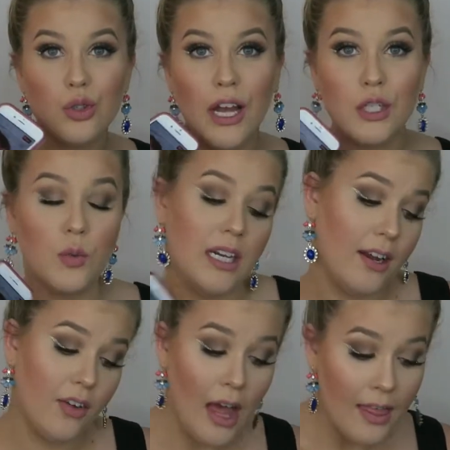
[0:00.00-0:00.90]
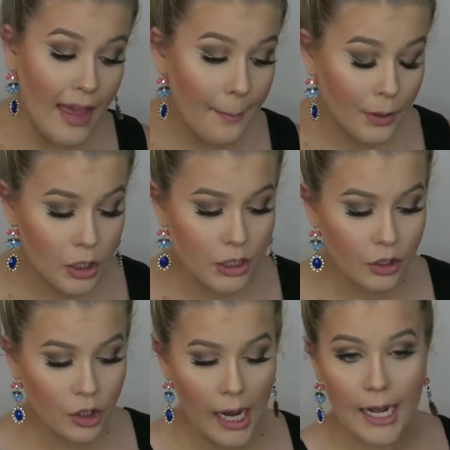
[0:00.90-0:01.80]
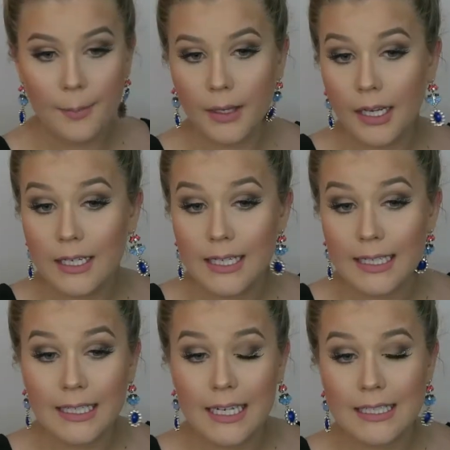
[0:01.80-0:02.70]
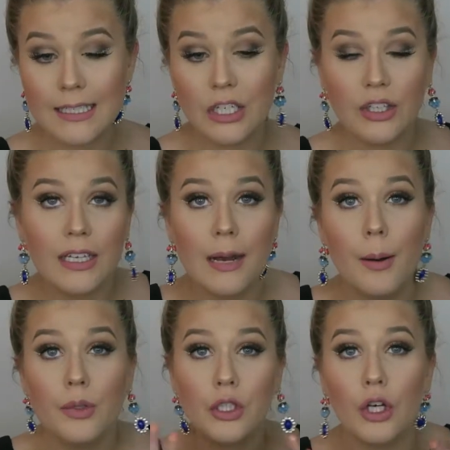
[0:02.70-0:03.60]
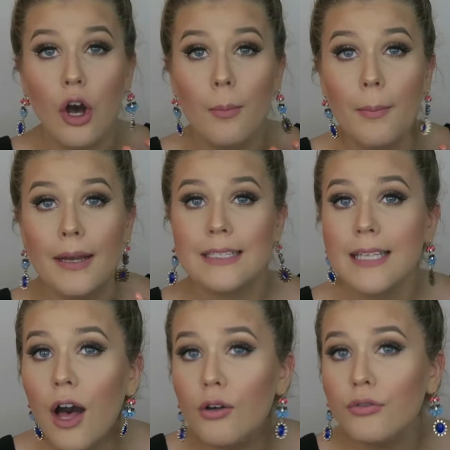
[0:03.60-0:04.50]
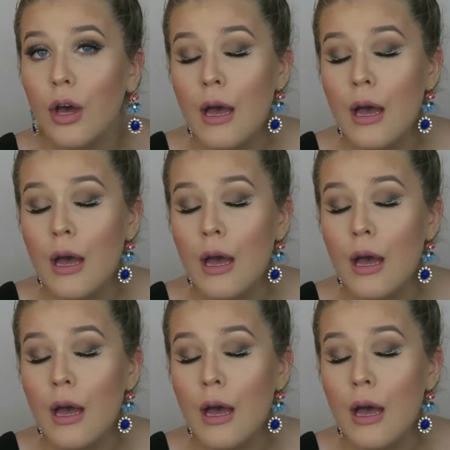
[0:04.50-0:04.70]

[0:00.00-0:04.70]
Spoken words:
So I just want to give that person credit because I didn't necessarily come up with the look all by myself.